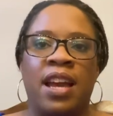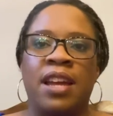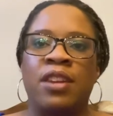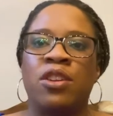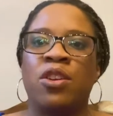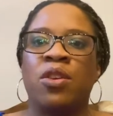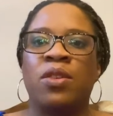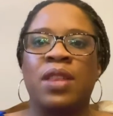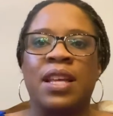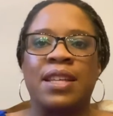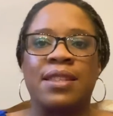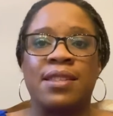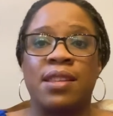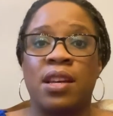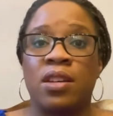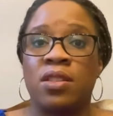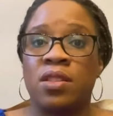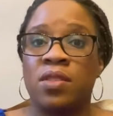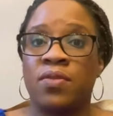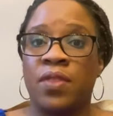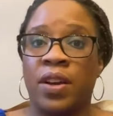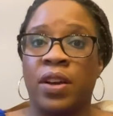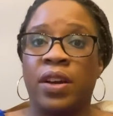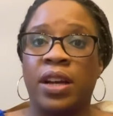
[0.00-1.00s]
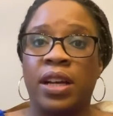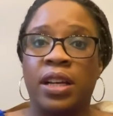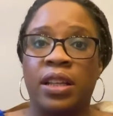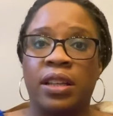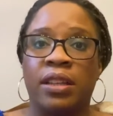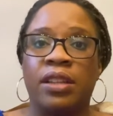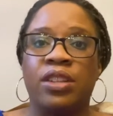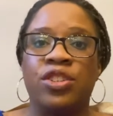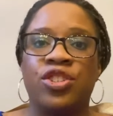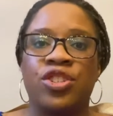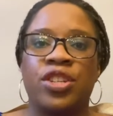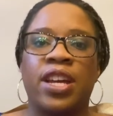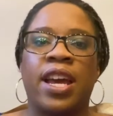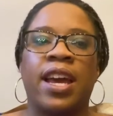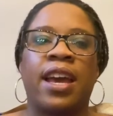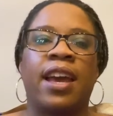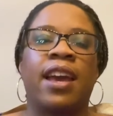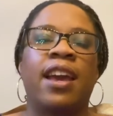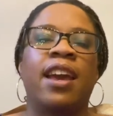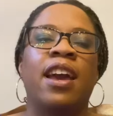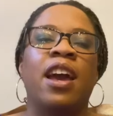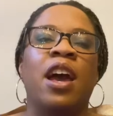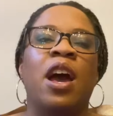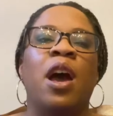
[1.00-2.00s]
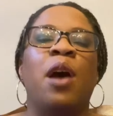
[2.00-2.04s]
I know that sounds very cliche,